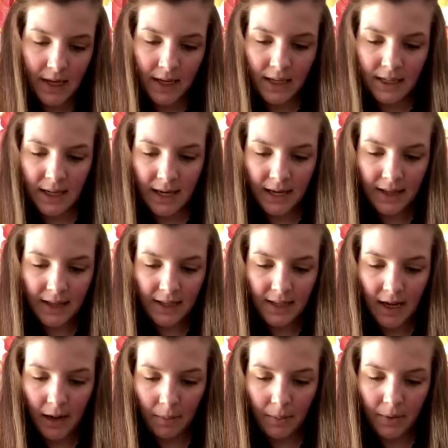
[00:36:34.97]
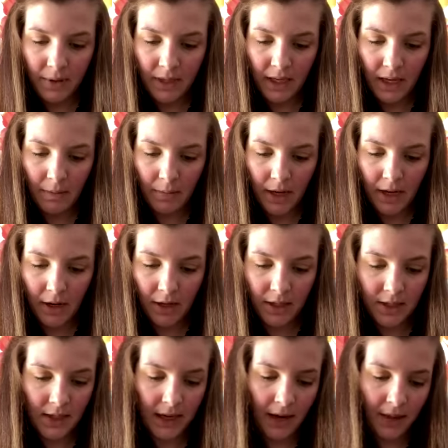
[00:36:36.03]
tied in the top to keep my yarn
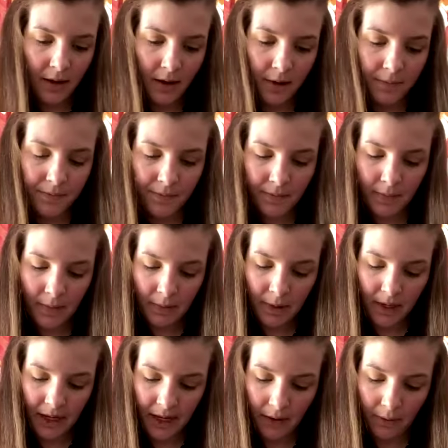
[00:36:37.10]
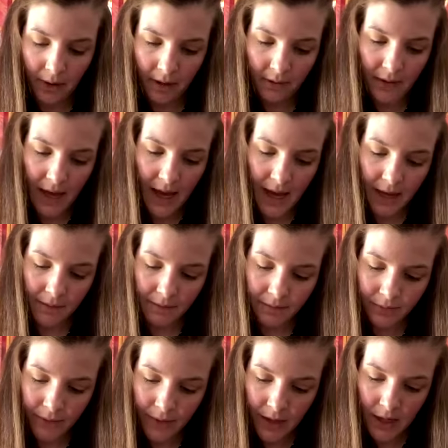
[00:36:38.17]
together. I'm going to get rid of that.
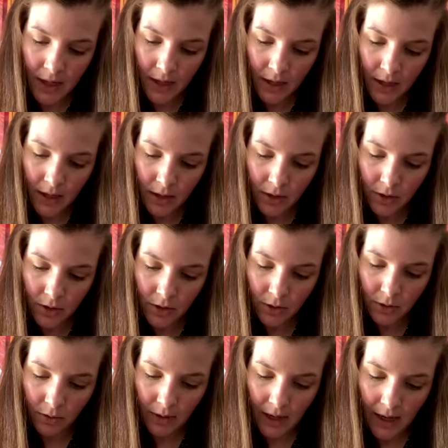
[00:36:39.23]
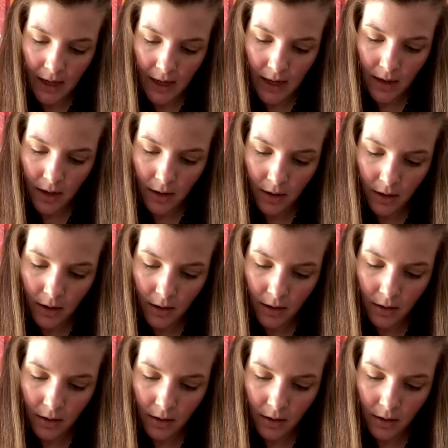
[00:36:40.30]
String here.